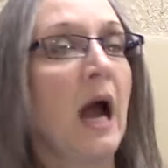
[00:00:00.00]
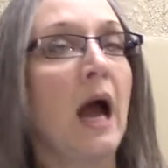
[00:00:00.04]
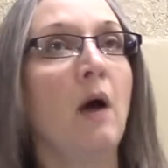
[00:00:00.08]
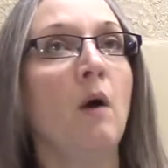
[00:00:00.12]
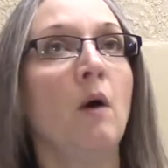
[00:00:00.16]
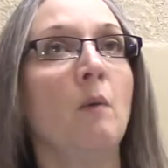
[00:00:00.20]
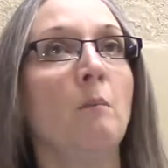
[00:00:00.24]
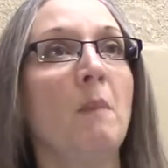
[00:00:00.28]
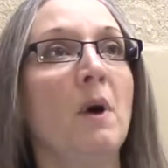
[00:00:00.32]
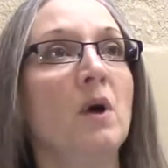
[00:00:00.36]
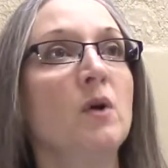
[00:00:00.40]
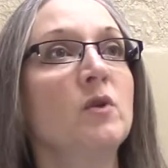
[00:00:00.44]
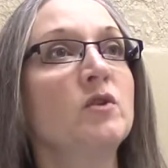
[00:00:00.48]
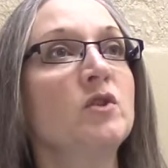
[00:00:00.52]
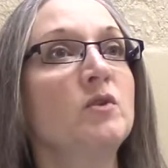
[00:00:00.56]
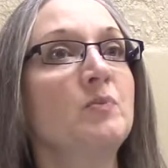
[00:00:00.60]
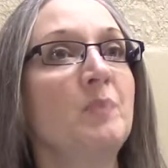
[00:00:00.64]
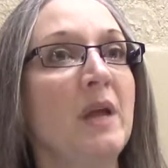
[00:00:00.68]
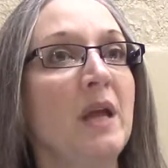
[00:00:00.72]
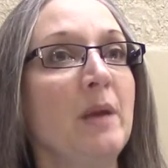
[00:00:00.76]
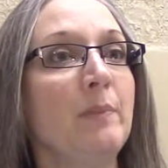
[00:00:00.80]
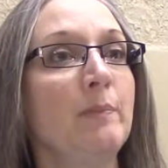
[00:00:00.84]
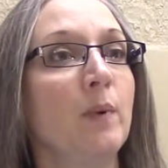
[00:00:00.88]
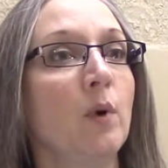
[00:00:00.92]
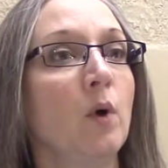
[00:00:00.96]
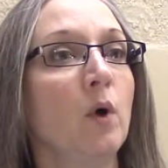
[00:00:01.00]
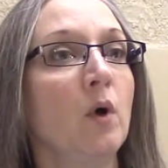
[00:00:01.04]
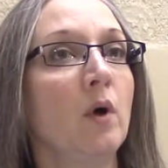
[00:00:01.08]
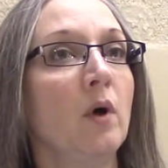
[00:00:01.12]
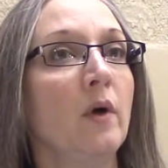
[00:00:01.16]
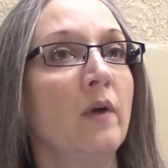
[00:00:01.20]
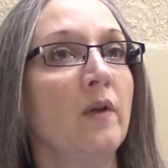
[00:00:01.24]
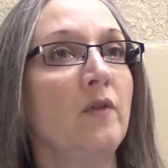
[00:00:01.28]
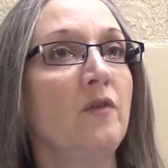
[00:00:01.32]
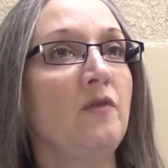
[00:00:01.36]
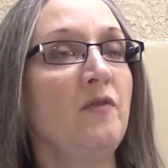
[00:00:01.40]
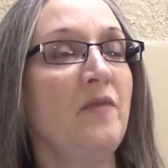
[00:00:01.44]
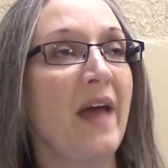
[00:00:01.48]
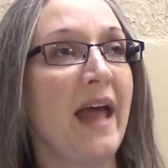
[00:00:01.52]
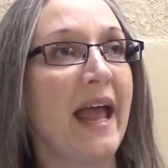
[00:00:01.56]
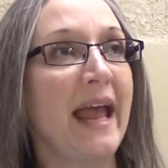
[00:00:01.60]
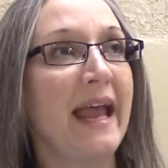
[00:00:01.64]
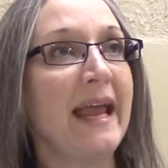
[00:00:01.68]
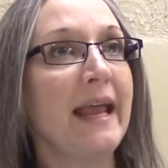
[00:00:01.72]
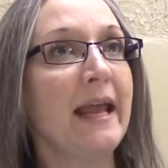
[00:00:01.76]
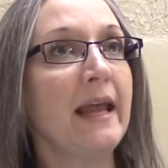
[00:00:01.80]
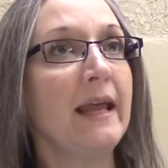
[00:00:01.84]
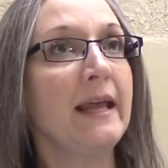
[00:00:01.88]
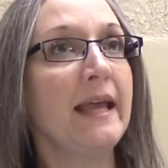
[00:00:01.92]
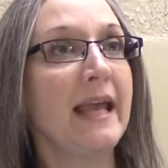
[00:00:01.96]
Most people,
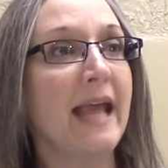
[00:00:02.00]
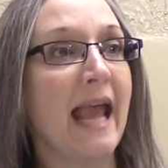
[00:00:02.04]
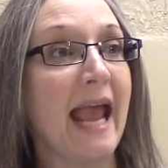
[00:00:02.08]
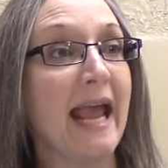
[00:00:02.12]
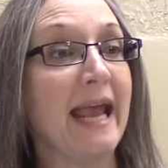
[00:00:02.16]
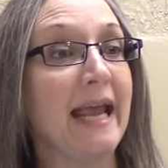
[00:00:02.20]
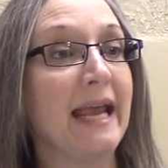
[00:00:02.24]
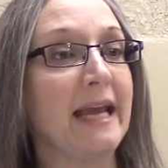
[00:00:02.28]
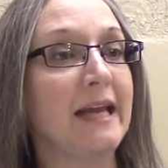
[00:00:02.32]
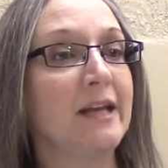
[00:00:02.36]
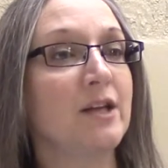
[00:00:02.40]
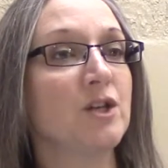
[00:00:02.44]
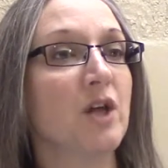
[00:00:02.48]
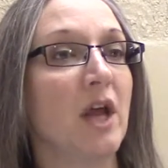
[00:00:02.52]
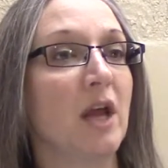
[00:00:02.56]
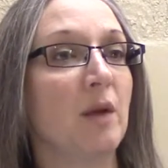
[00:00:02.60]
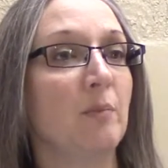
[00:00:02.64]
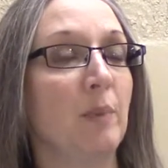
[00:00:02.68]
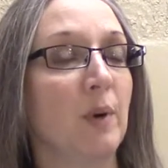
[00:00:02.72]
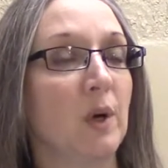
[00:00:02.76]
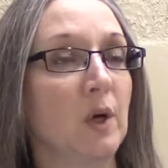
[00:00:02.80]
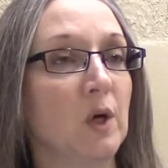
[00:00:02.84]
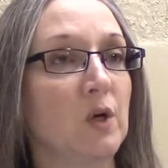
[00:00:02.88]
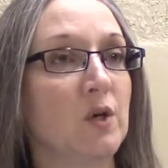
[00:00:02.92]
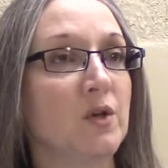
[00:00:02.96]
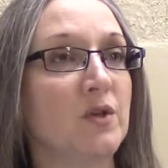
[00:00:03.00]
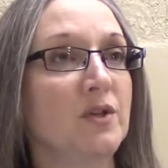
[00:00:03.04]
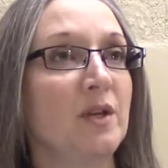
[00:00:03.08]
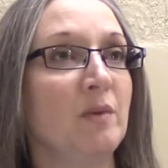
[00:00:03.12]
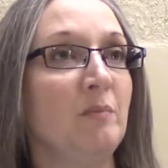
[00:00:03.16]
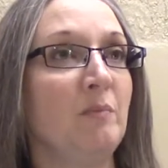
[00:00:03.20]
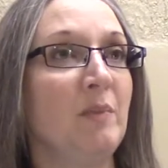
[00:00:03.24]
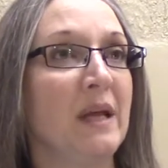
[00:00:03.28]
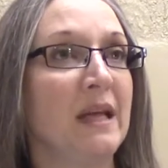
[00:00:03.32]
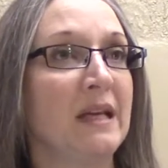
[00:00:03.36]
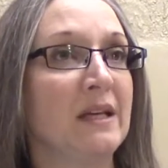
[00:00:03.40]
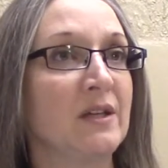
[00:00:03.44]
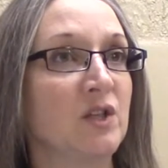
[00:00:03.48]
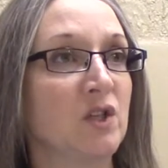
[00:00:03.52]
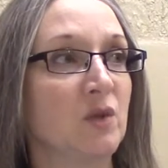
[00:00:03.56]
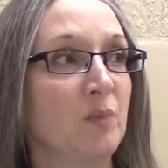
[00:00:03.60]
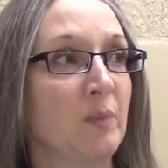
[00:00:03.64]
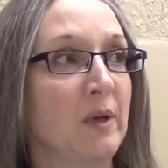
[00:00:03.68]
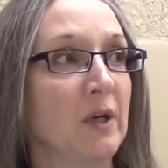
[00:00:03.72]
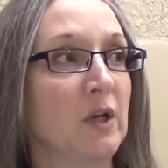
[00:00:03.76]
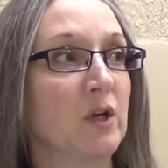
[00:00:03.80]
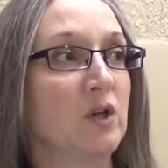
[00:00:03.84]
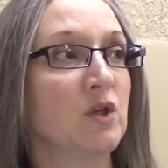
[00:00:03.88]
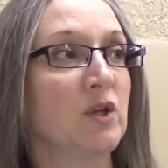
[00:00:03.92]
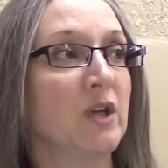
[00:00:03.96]
they gauge a person being
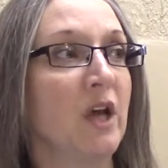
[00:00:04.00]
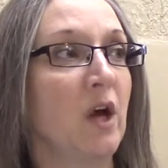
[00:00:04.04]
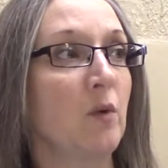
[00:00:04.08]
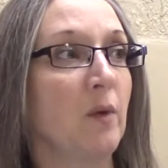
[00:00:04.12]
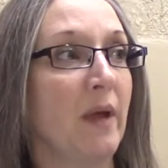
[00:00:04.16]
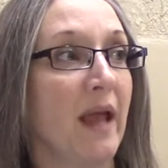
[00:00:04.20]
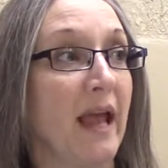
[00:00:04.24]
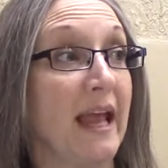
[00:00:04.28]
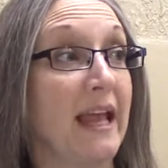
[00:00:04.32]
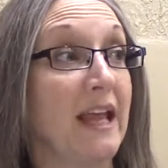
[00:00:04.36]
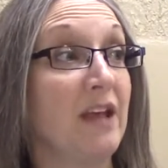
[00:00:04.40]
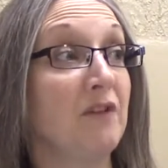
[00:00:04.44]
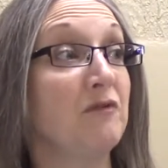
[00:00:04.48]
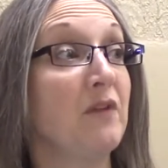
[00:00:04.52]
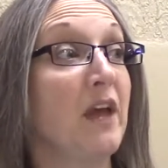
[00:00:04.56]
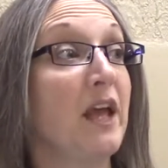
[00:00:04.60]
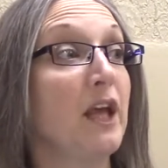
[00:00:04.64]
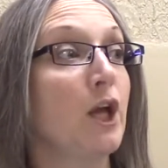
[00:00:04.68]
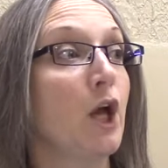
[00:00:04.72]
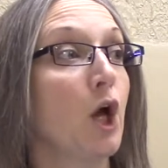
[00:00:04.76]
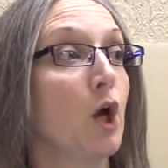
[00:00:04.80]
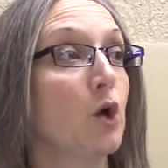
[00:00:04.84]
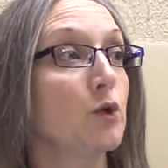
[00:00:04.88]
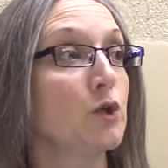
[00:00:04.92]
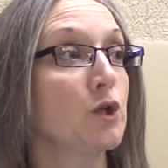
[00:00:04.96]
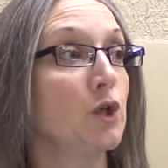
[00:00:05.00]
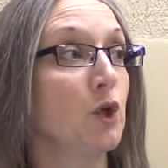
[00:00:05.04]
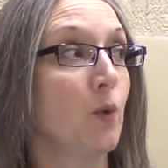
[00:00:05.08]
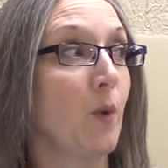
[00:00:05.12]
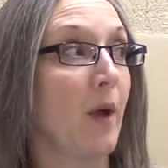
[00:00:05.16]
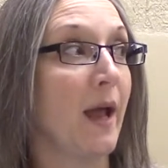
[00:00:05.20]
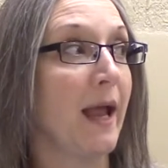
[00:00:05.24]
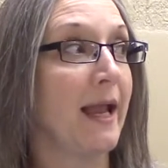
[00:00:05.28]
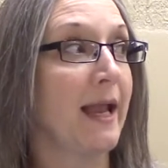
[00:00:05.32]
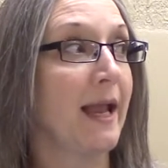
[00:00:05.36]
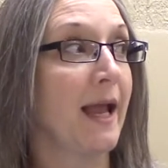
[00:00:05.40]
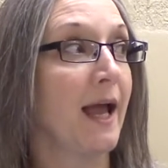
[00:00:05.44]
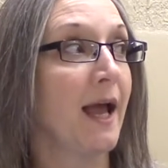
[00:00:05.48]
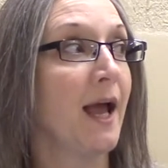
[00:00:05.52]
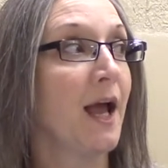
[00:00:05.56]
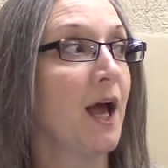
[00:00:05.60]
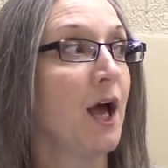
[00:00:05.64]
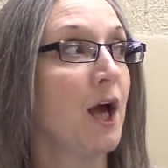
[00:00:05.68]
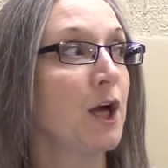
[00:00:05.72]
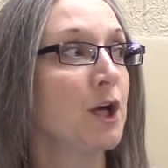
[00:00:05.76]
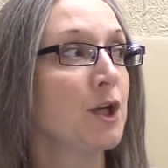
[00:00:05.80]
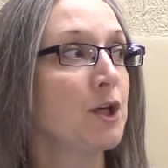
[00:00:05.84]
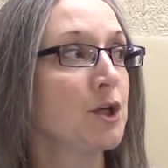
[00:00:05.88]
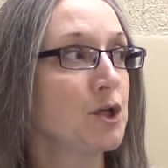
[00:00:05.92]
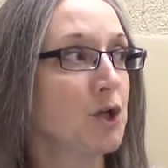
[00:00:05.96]
spiritually okay if they go to a
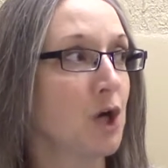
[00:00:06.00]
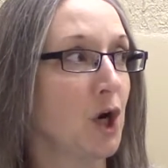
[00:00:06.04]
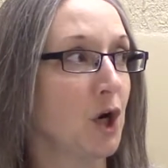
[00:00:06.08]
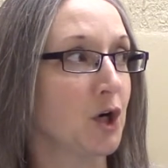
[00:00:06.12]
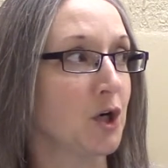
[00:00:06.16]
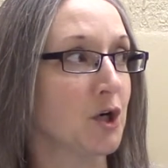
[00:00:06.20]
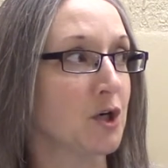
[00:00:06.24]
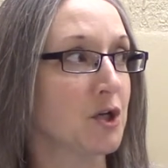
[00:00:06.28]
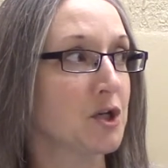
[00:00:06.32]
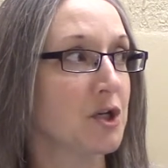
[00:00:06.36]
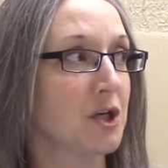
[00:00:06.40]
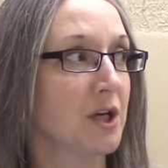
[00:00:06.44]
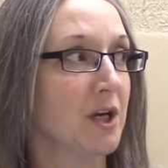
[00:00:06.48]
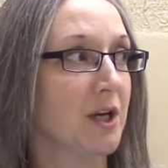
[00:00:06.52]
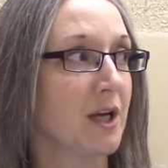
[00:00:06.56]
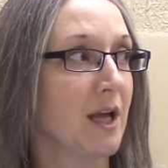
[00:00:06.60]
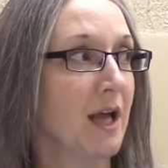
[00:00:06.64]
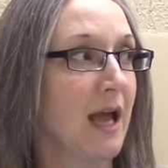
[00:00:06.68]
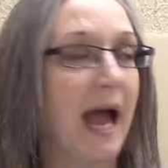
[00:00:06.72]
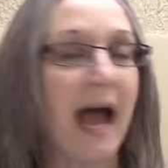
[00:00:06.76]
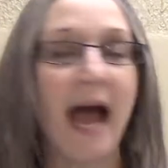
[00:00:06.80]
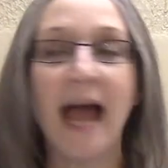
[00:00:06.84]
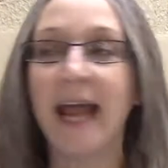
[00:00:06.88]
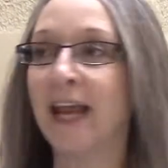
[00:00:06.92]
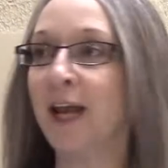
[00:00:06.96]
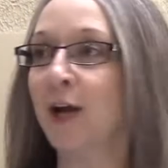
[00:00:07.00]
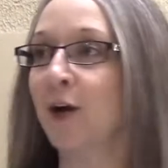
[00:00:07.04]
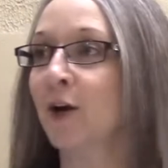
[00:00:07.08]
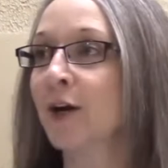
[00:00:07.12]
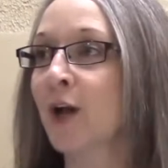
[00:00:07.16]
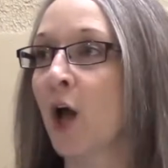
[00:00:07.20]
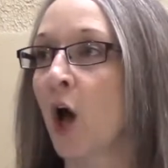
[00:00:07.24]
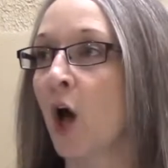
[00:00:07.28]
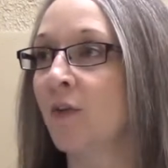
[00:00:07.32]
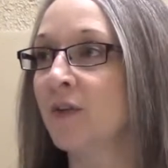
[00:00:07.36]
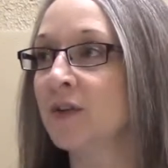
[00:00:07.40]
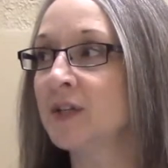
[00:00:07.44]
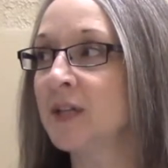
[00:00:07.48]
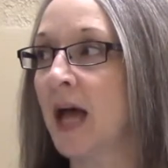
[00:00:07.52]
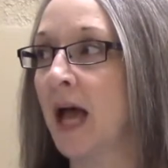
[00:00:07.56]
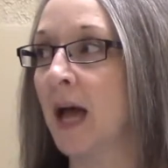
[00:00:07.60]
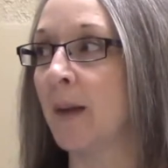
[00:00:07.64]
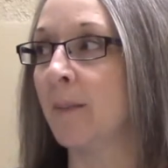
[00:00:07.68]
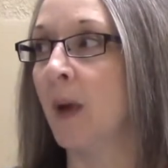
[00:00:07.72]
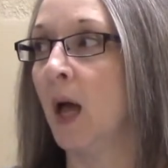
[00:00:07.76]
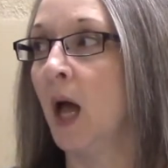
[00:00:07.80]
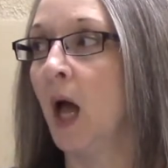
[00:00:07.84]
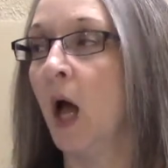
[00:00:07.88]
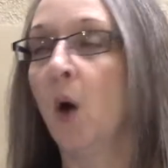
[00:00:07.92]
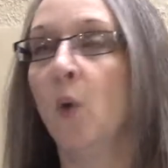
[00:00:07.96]
church. I hear it all the
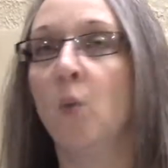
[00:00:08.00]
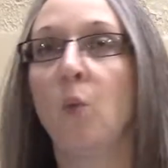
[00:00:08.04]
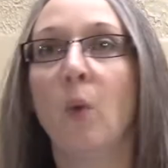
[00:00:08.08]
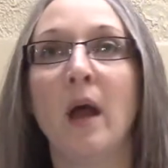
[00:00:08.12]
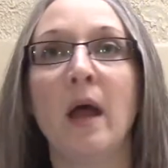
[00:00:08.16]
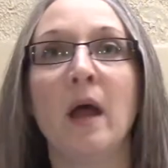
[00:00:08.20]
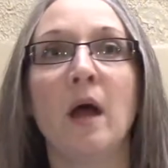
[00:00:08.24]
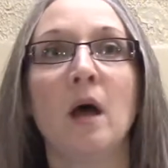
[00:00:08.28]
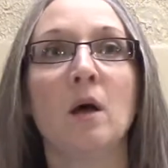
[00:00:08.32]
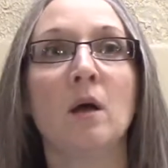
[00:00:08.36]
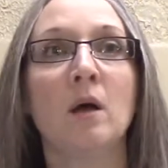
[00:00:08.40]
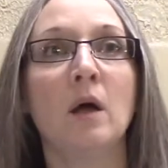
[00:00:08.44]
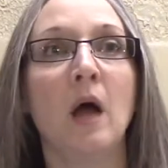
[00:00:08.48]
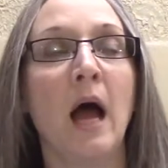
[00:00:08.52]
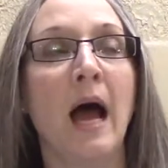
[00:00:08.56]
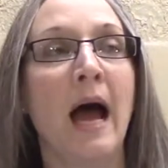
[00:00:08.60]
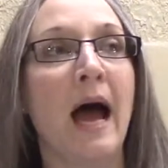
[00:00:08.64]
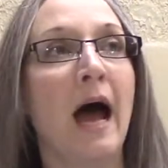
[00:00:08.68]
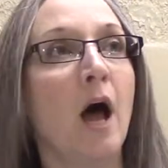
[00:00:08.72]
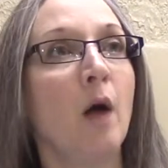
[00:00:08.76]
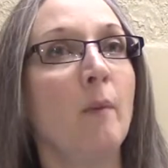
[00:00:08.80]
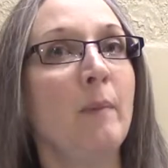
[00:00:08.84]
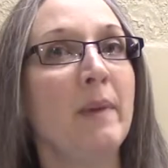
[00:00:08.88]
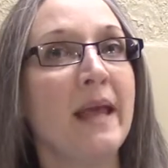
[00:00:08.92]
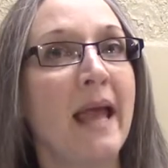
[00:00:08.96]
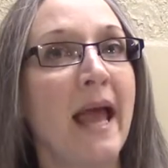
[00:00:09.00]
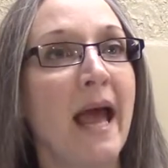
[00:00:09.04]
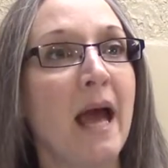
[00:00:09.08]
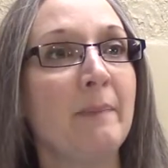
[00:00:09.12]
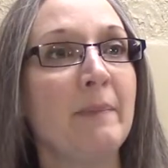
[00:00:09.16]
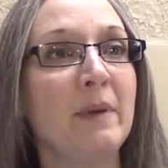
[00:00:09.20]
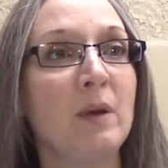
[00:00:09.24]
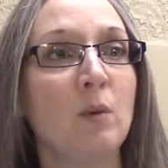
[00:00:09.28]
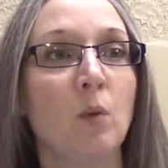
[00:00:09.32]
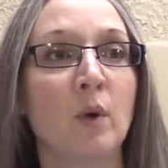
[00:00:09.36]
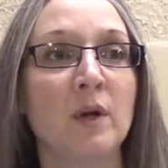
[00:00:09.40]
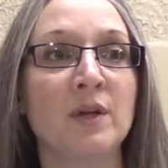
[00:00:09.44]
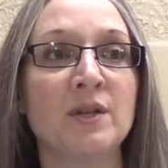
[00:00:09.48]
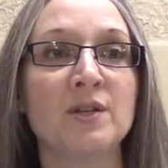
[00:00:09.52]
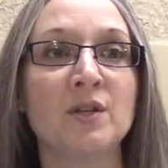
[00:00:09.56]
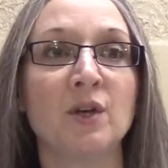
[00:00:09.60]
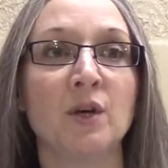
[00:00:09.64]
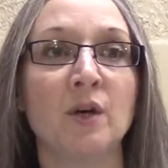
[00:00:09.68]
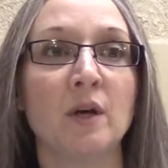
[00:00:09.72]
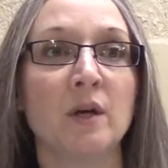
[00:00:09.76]
time. Well, I'll be happy once they're,